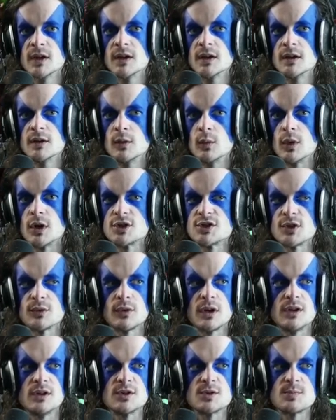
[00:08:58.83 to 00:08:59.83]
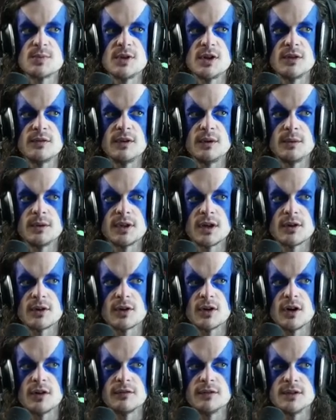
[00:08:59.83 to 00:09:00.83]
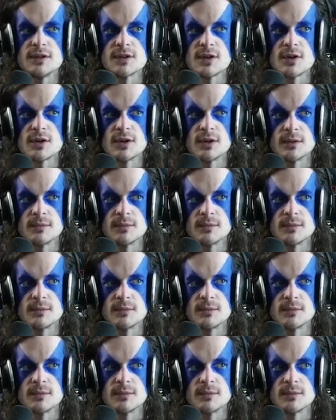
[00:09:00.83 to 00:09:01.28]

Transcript: Watching Raynor's P O V without coffee is hard.